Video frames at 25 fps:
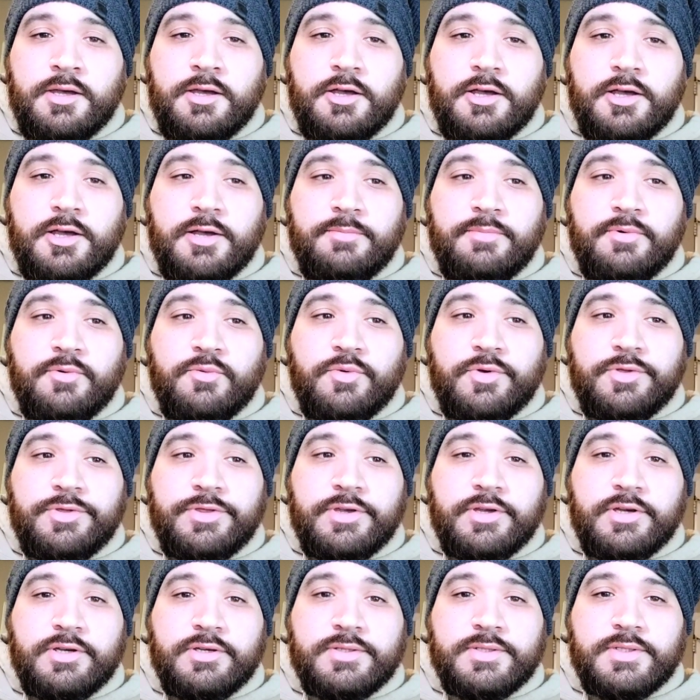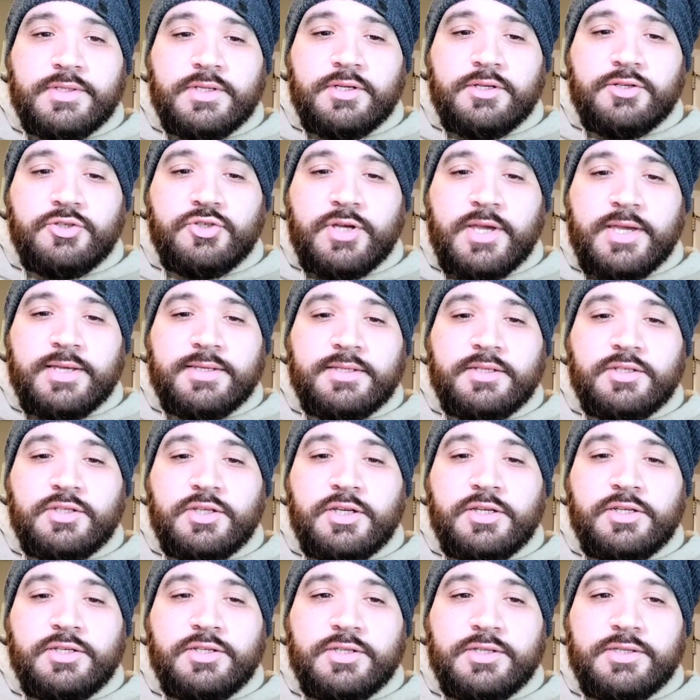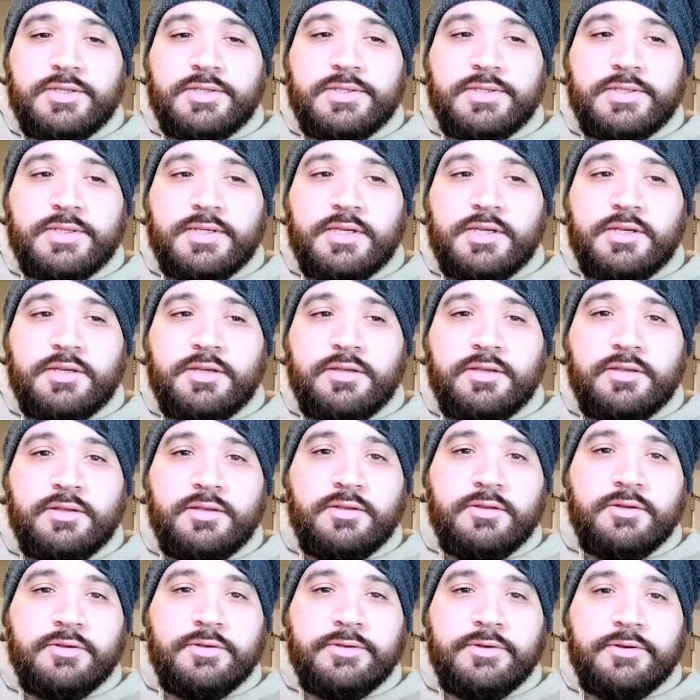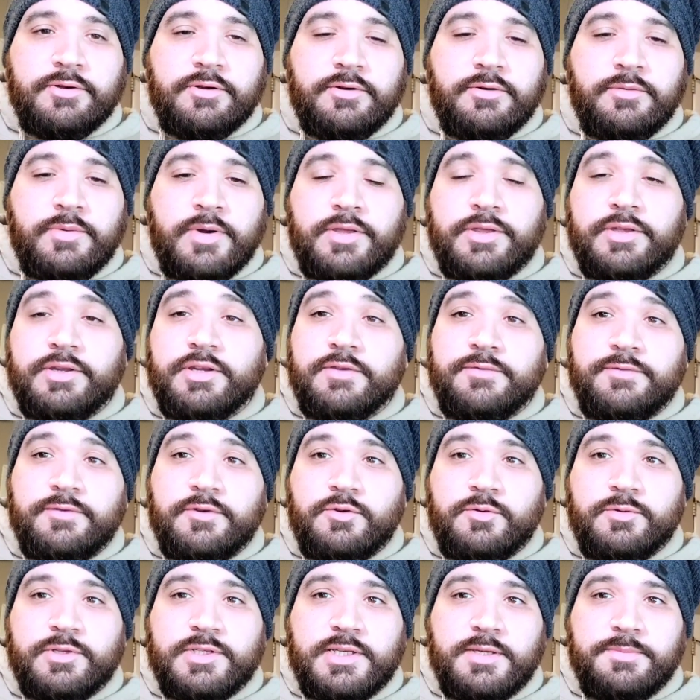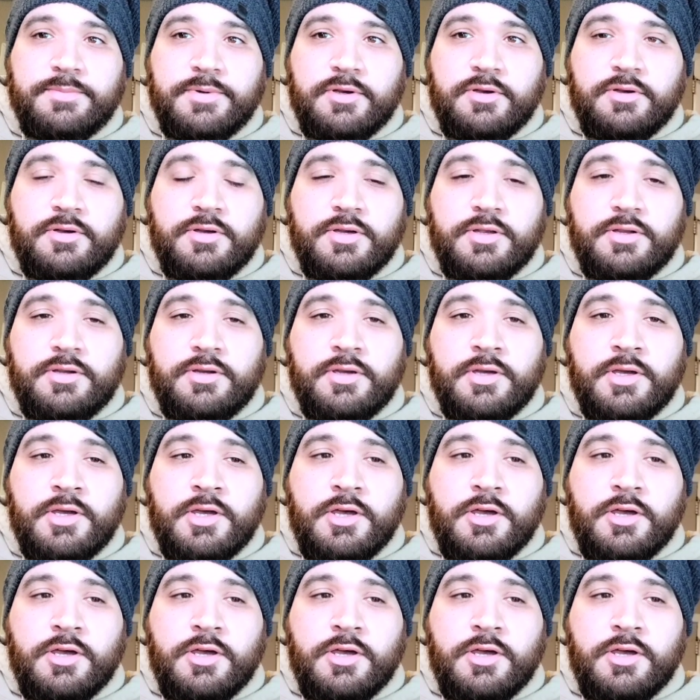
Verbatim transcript: Uh, but when there's uh, drastic changes in or around the difficulty period,